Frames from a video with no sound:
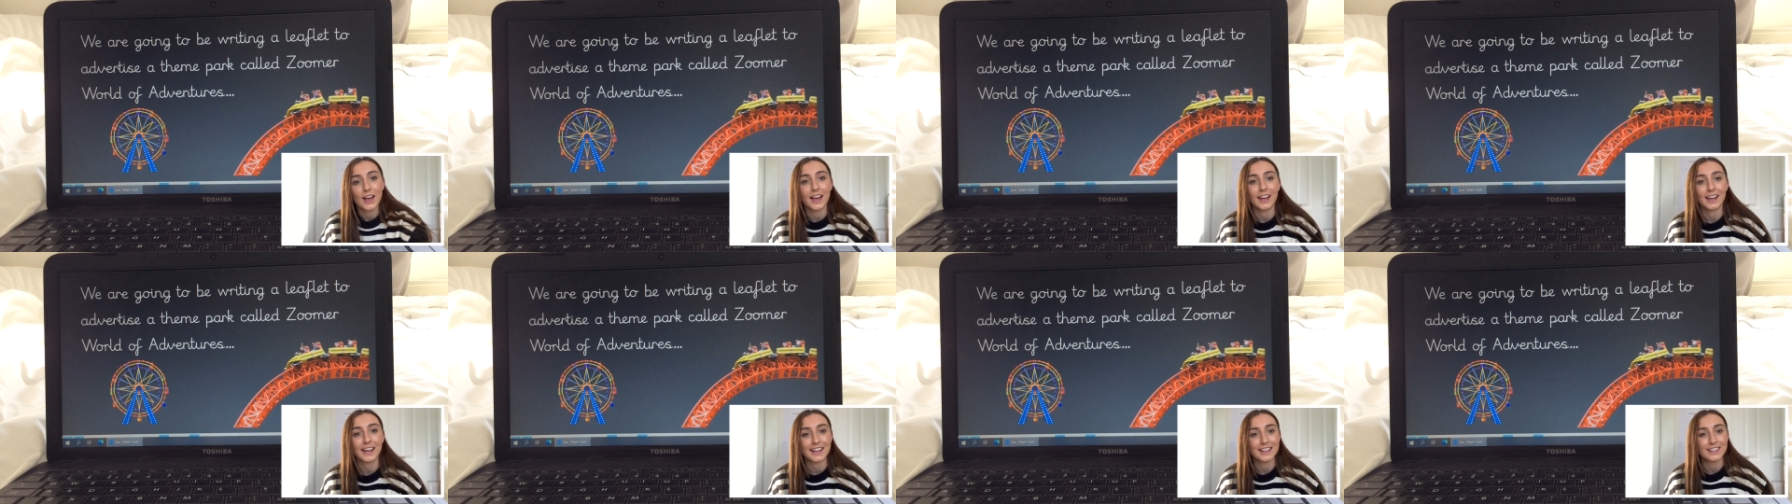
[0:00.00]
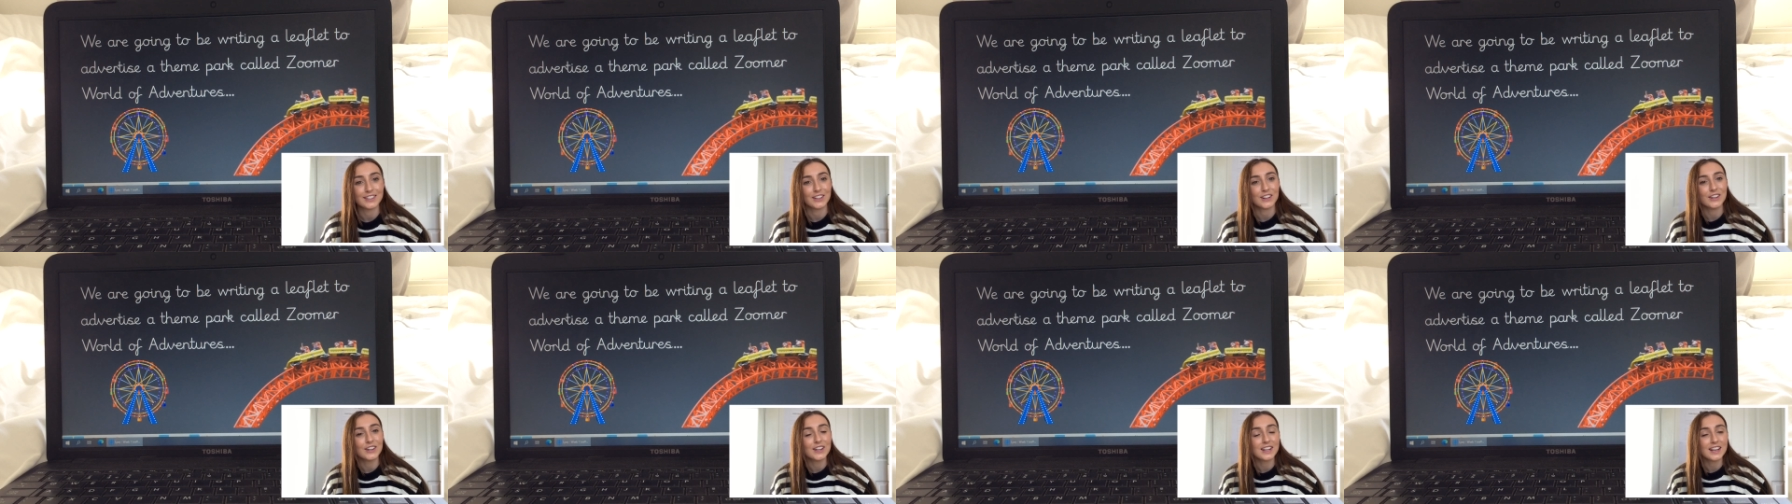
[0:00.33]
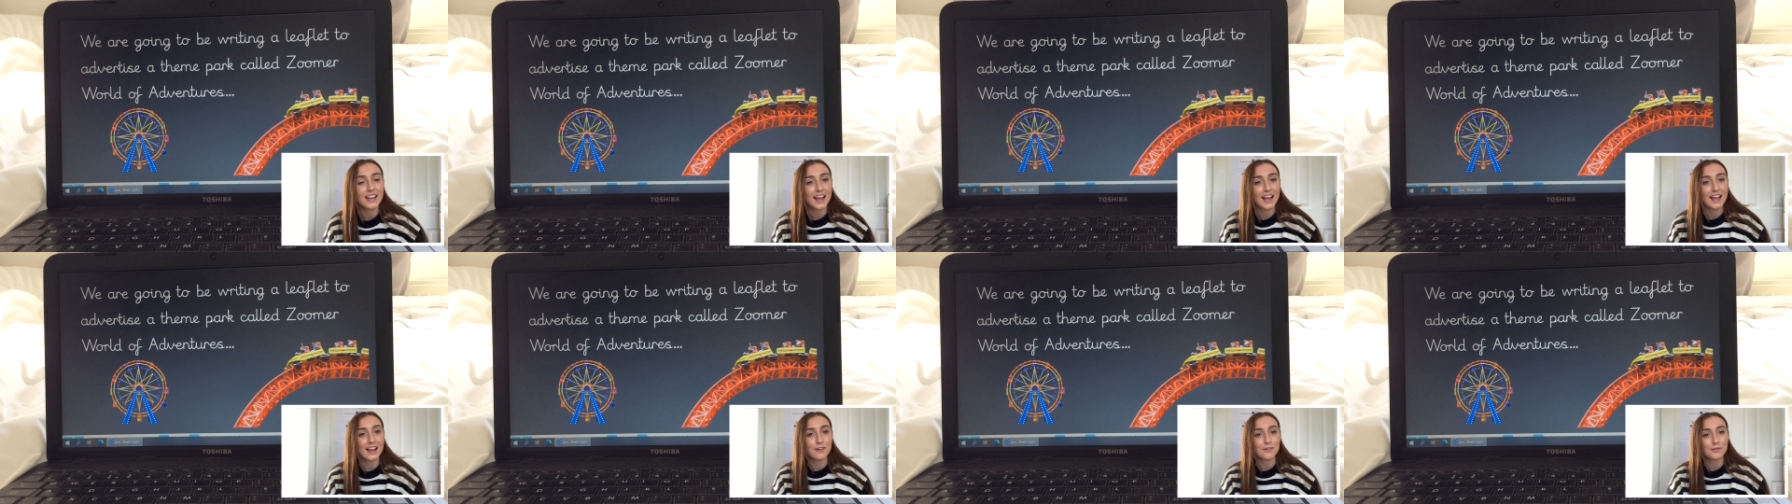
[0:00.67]
Okay, so
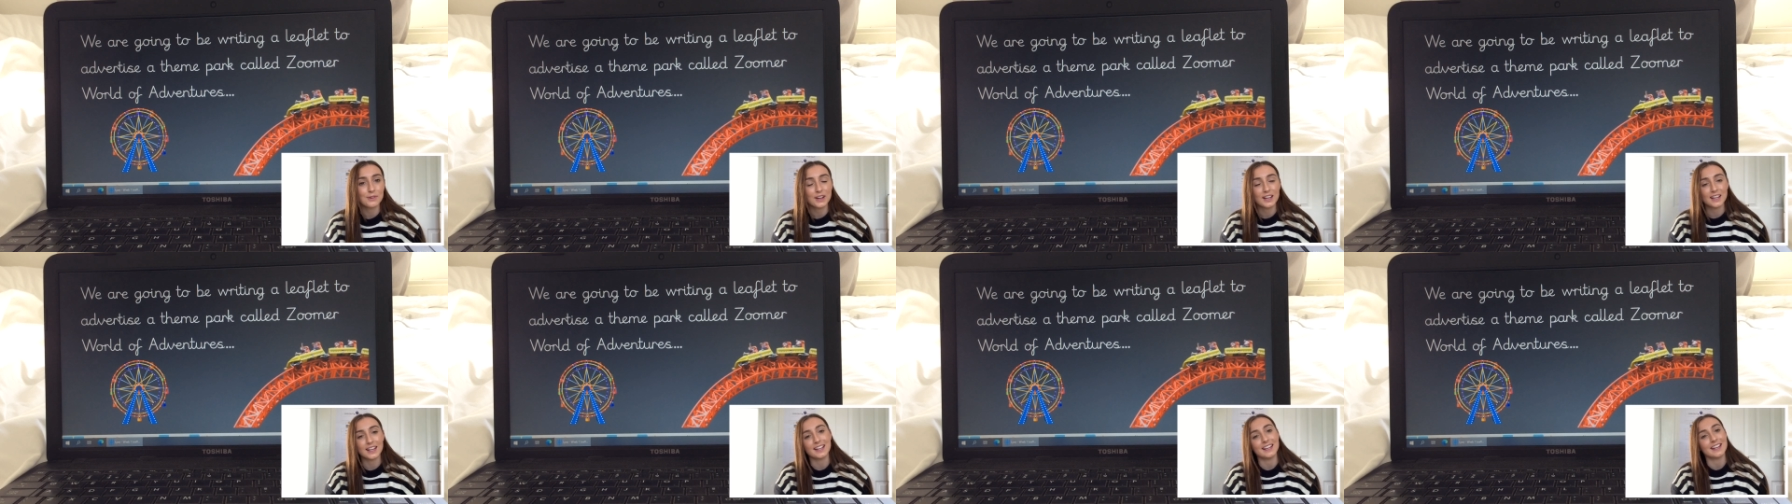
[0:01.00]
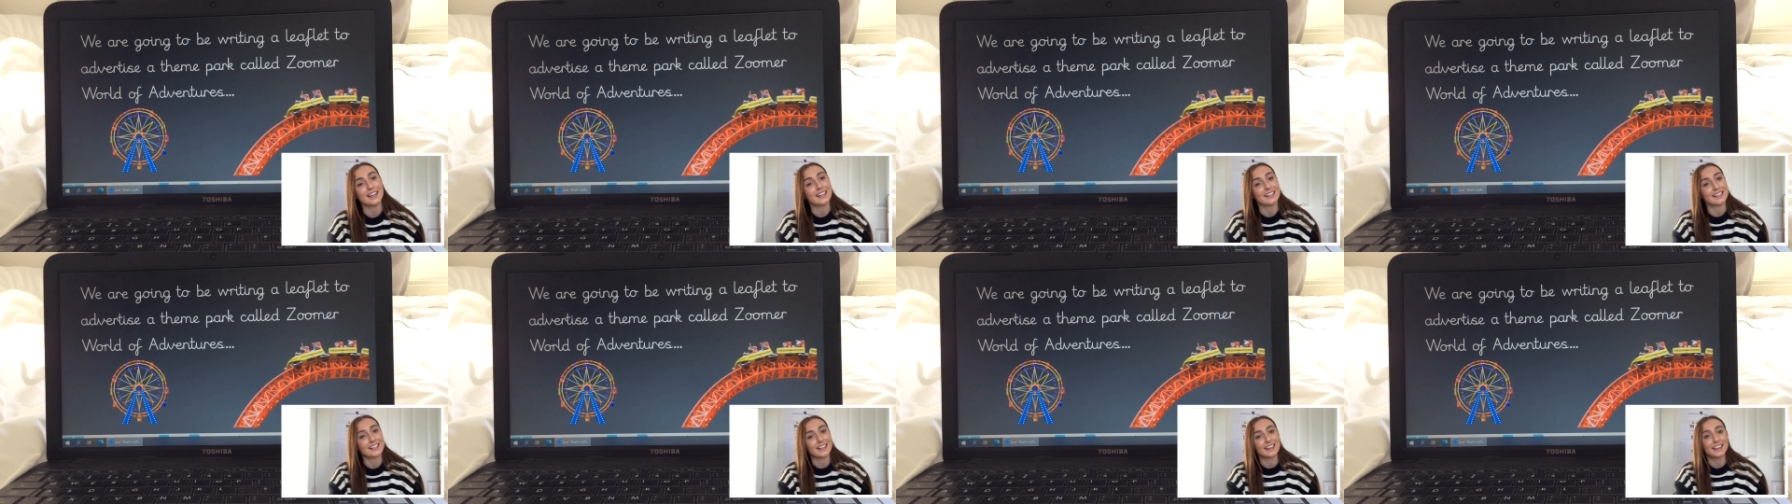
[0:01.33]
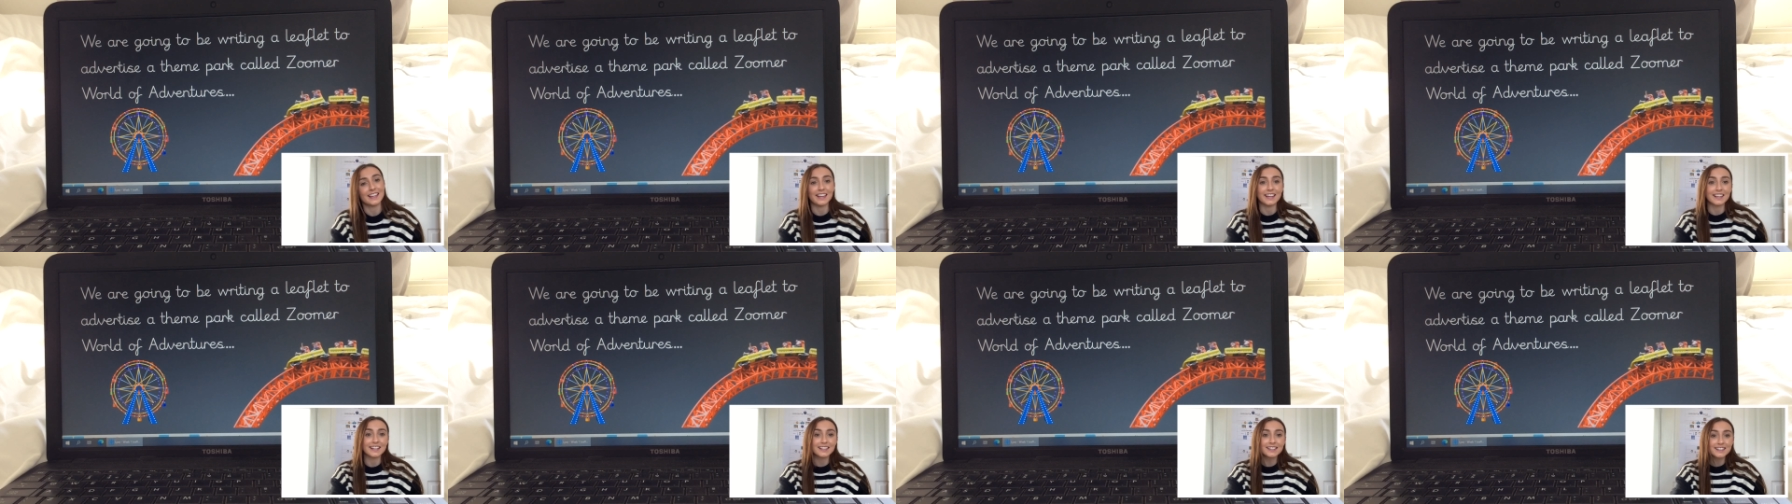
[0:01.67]
now it is
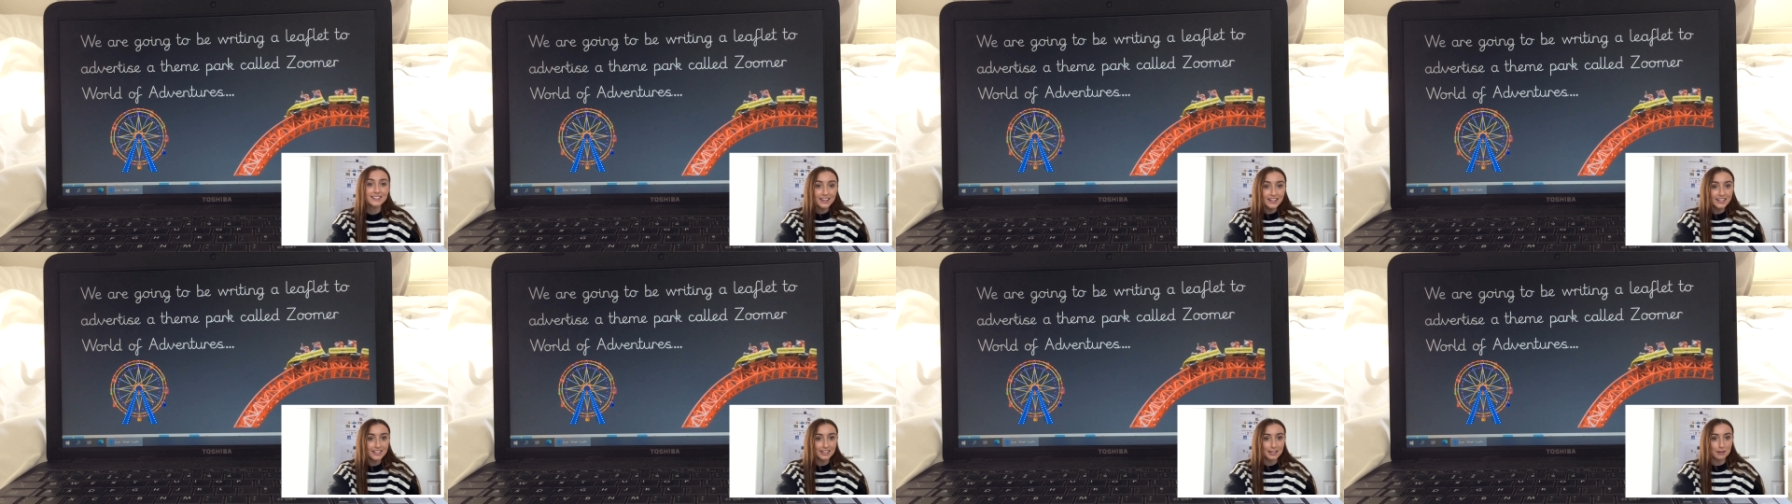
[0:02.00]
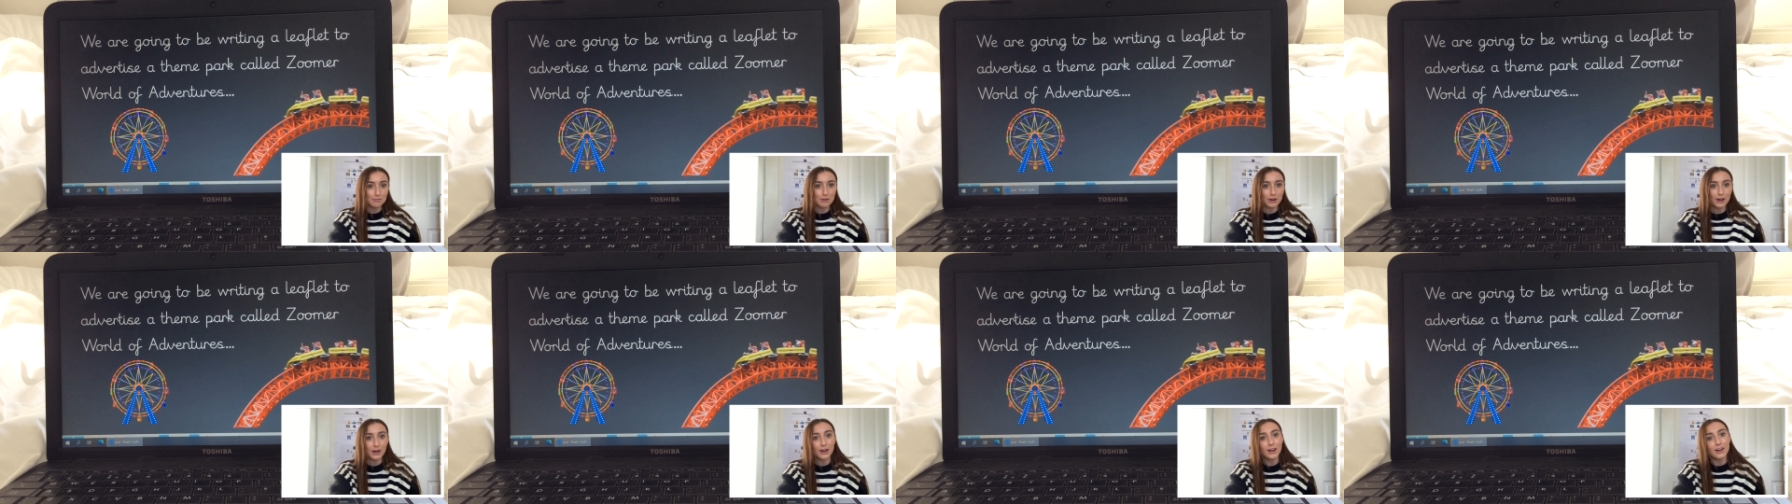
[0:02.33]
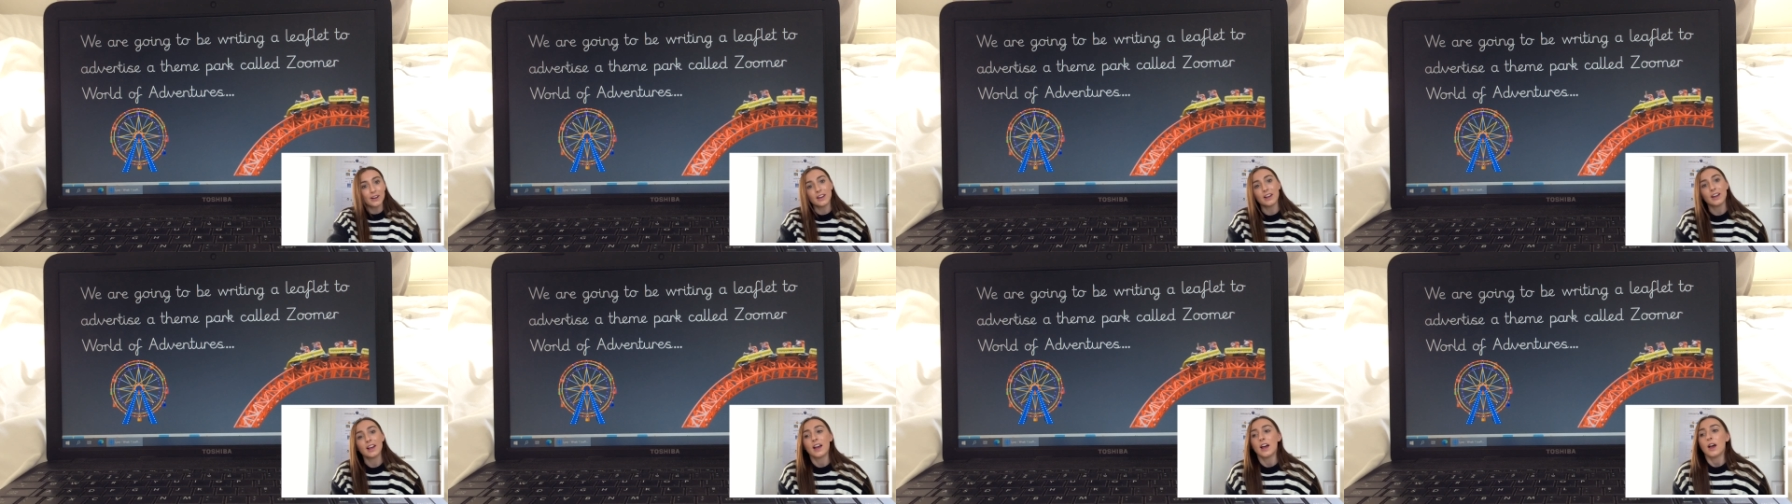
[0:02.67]
the exciting
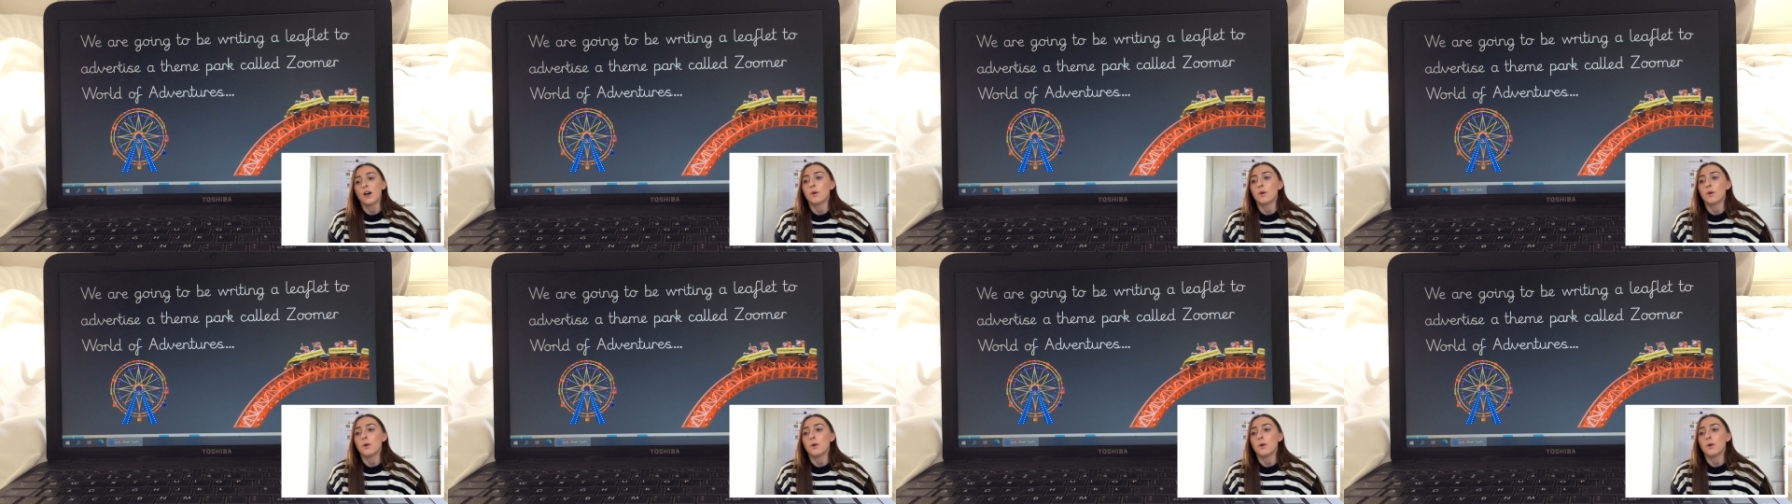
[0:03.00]
part.